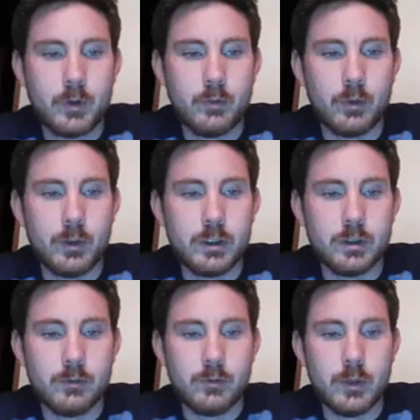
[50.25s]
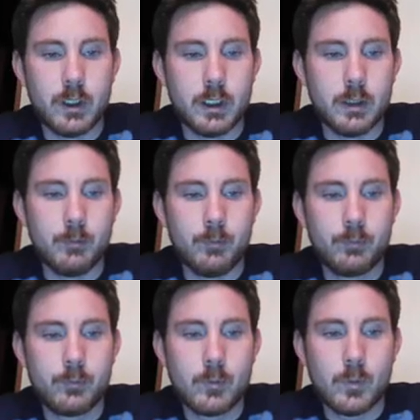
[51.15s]
for each of
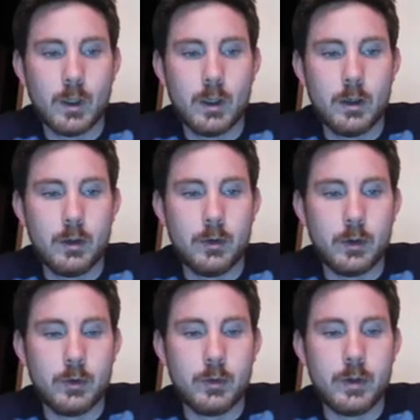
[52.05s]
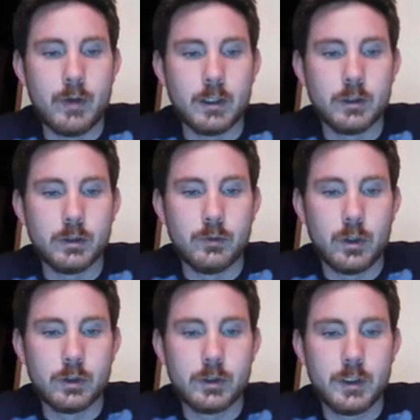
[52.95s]
the 3 values of
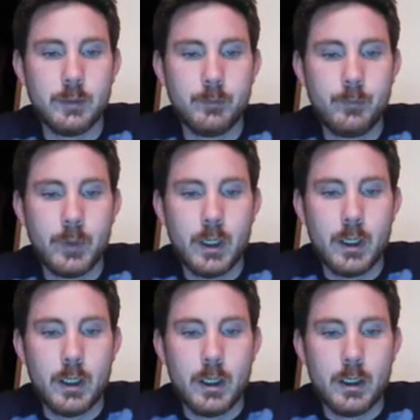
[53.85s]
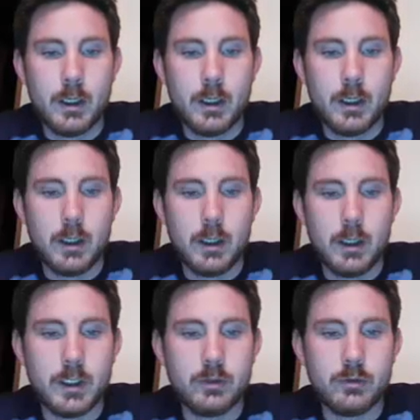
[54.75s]
velocity. That gives
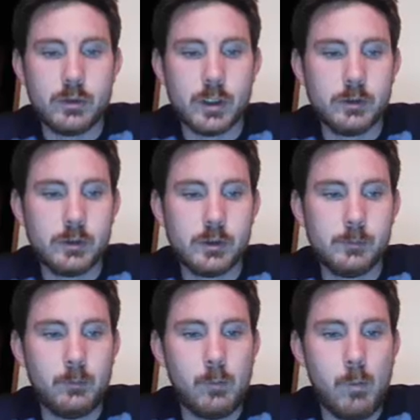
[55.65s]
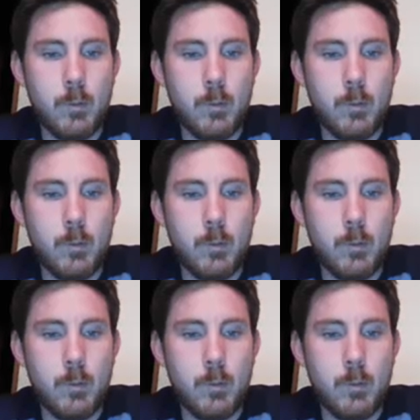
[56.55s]
me these results.